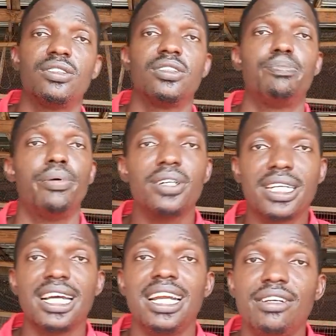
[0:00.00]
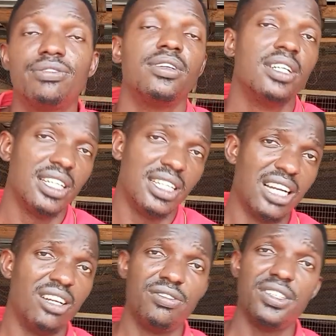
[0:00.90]
Also pumpkin leaf,
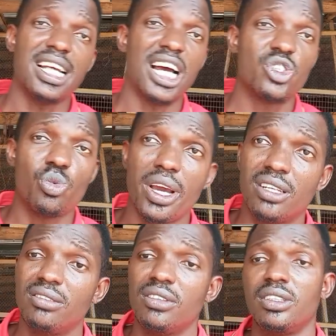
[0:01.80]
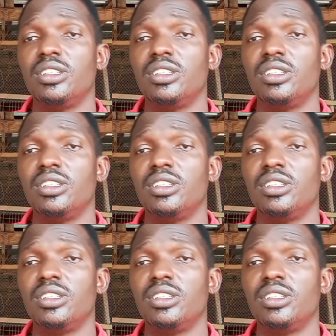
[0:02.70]
they love it as well.